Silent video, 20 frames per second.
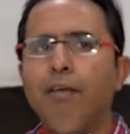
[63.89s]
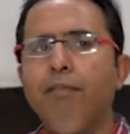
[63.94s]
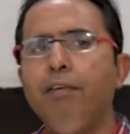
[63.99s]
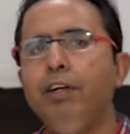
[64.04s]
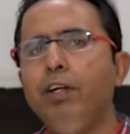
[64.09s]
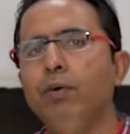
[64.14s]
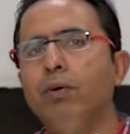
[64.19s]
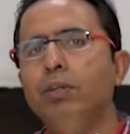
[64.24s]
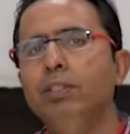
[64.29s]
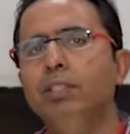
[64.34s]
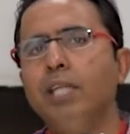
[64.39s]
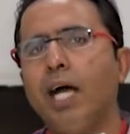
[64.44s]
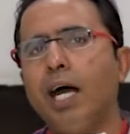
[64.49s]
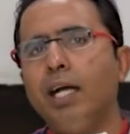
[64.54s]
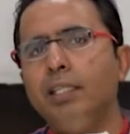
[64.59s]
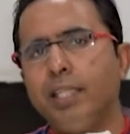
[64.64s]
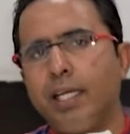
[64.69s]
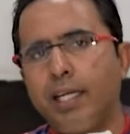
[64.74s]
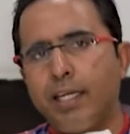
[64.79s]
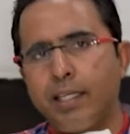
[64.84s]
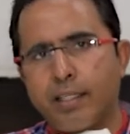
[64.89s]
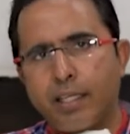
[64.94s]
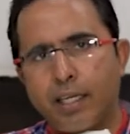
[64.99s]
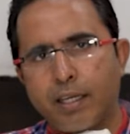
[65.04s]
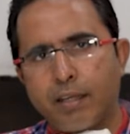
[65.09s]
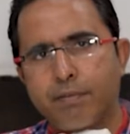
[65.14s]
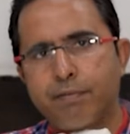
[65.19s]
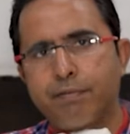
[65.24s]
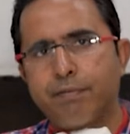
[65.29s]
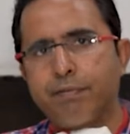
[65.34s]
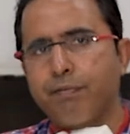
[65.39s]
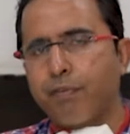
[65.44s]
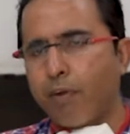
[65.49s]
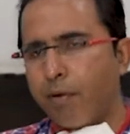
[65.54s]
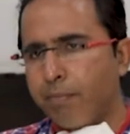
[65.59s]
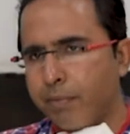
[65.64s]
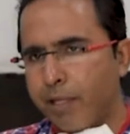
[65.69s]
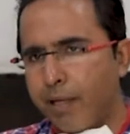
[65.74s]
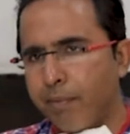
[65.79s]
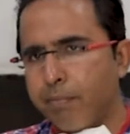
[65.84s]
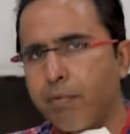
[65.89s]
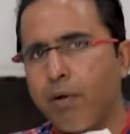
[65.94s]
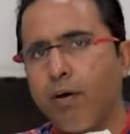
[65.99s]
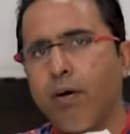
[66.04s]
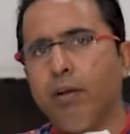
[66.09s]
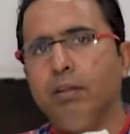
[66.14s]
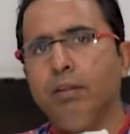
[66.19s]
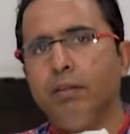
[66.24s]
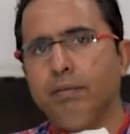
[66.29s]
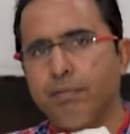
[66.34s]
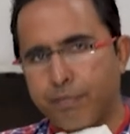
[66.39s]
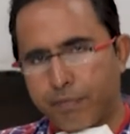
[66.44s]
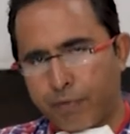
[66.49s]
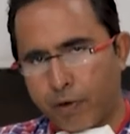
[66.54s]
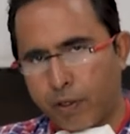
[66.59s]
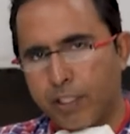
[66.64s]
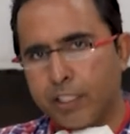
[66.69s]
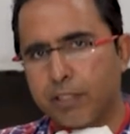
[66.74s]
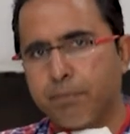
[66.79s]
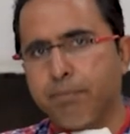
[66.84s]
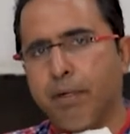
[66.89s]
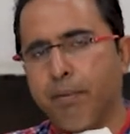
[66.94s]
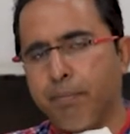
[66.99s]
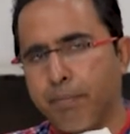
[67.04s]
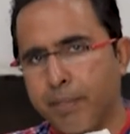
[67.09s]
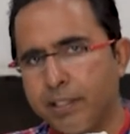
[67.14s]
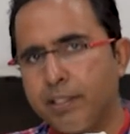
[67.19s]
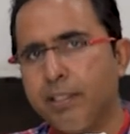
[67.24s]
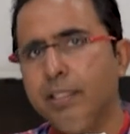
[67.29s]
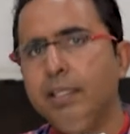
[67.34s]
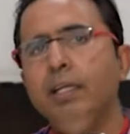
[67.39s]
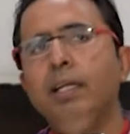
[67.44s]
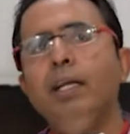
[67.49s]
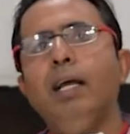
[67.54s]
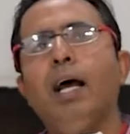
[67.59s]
We don't charge anything from them for this purpose.